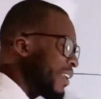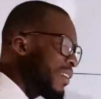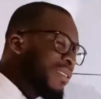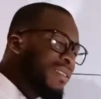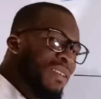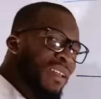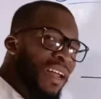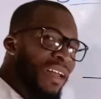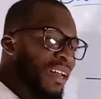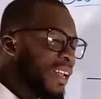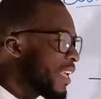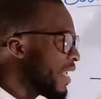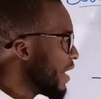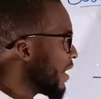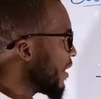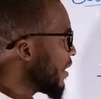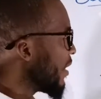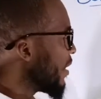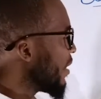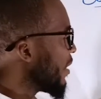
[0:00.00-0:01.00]
Can you see that?
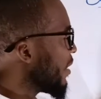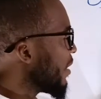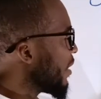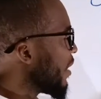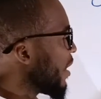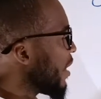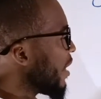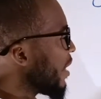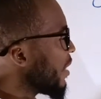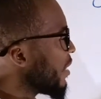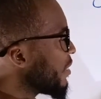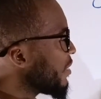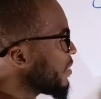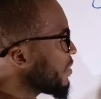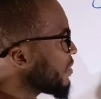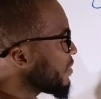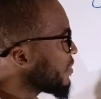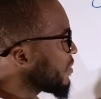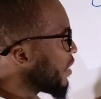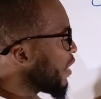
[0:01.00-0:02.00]
Uh,
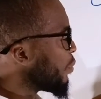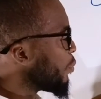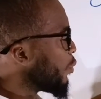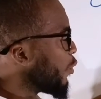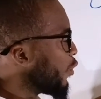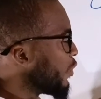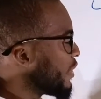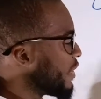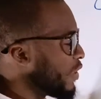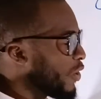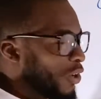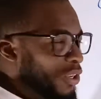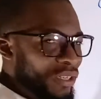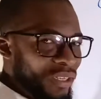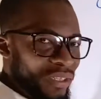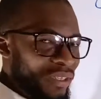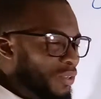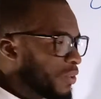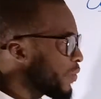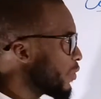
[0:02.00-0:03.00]
this is a
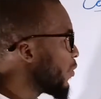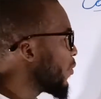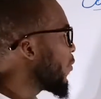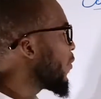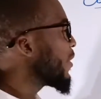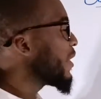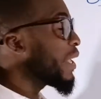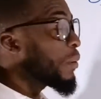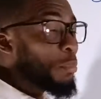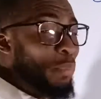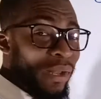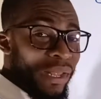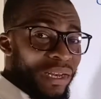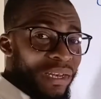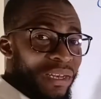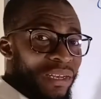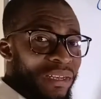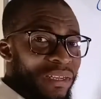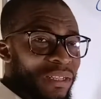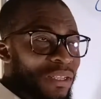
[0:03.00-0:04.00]
polygon on a
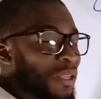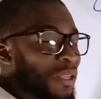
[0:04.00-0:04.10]
plane.